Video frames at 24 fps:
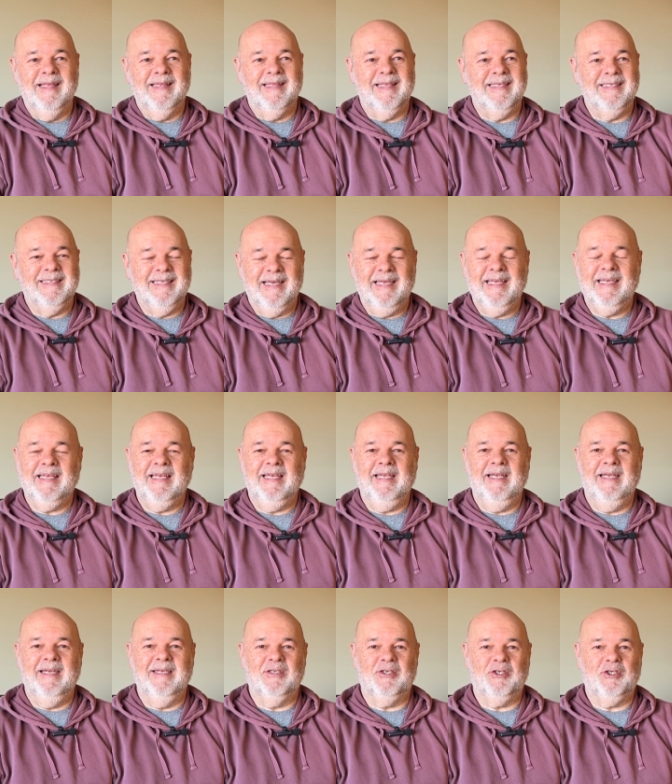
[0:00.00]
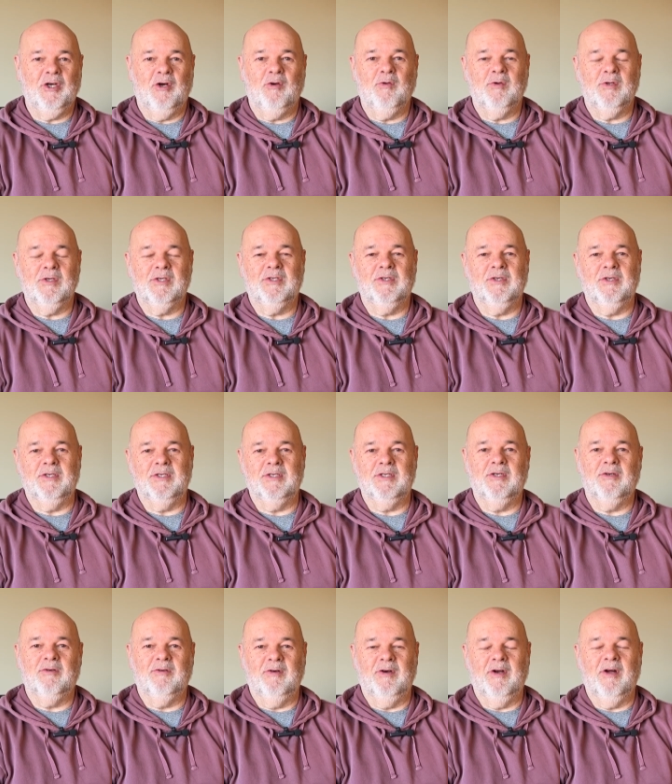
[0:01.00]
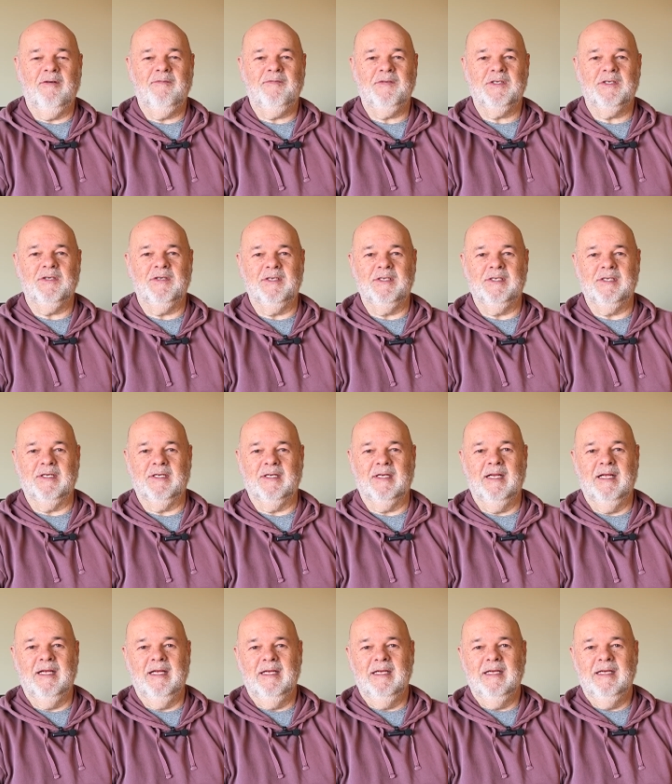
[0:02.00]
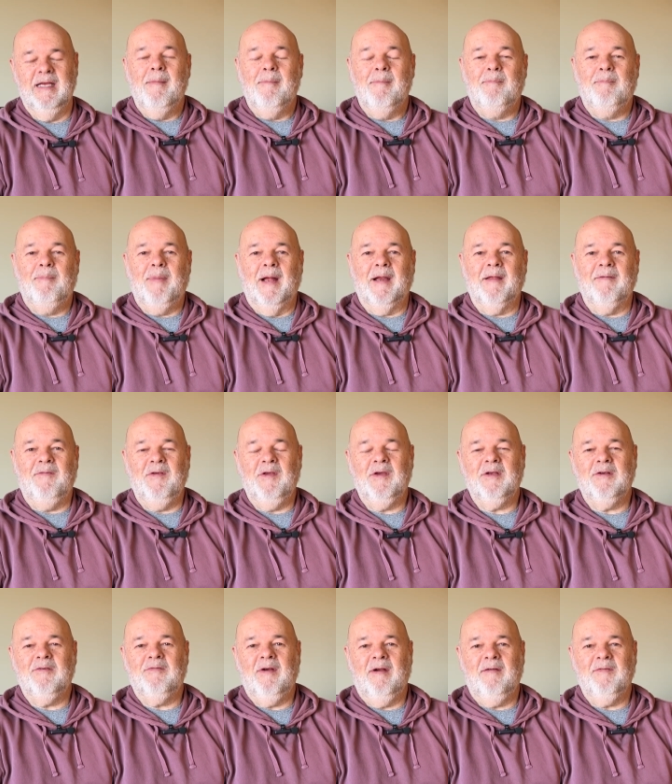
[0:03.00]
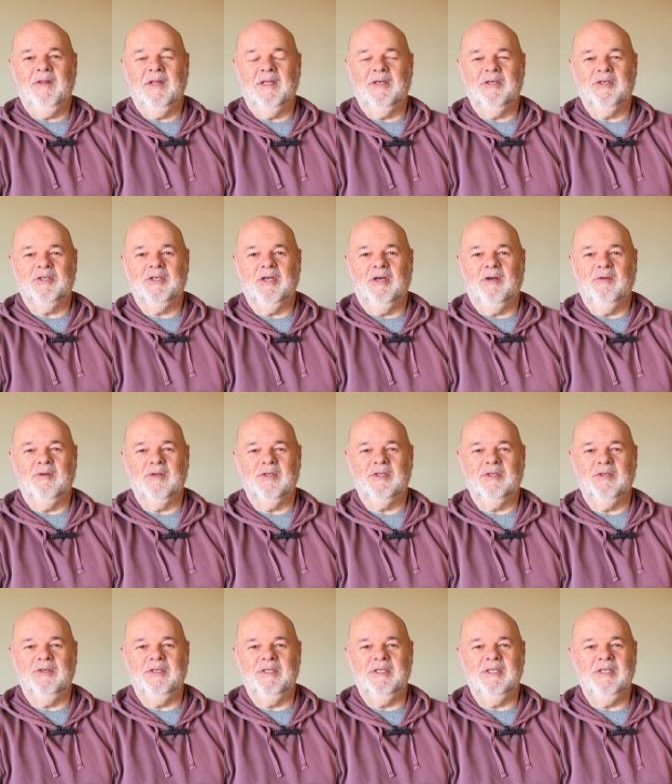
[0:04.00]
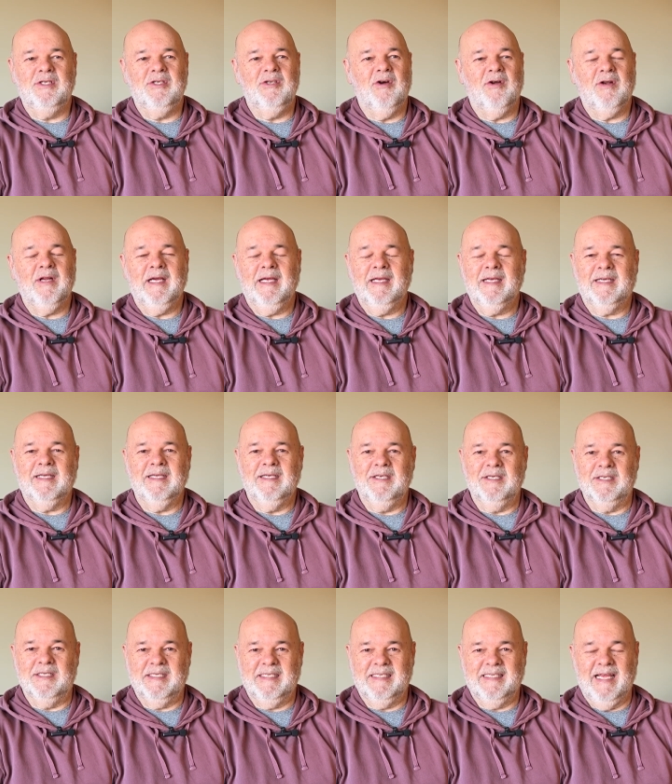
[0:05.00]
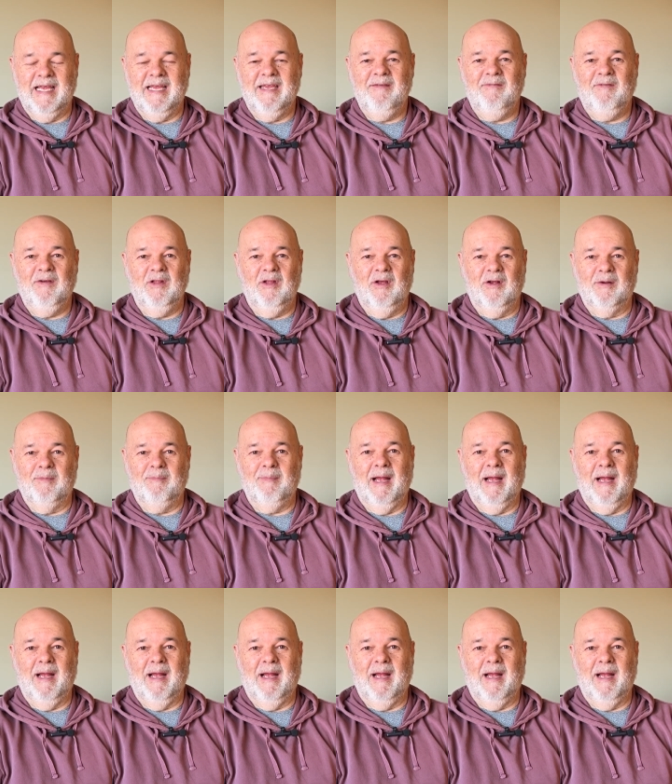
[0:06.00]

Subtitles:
then take it in a shoulder season or an off season. But if you can travel in a shoulder season, not only can you save a lot of